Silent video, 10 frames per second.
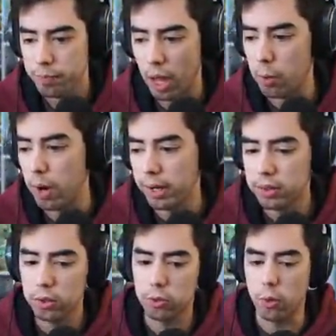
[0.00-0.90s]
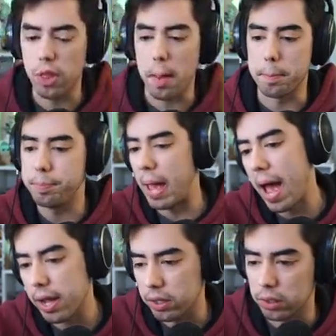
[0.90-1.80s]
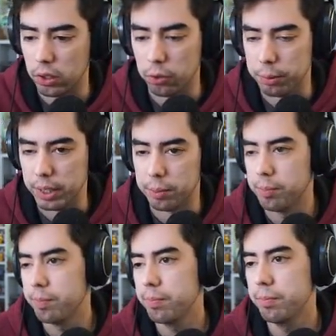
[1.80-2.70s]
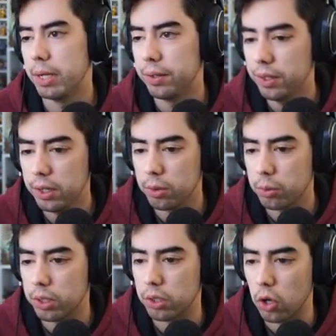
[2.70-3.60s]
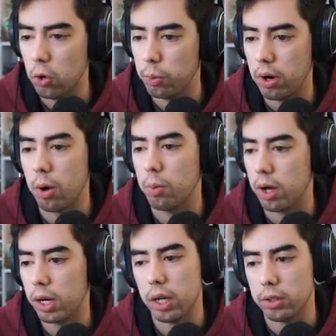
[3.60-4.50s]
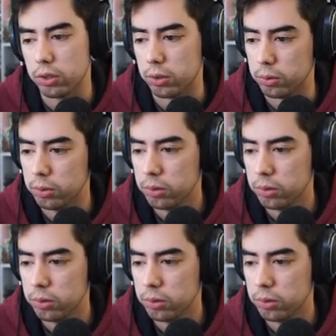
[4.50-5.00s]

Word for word: I wanted to throw that back a little bit, but it didn't really go where I wanted it to,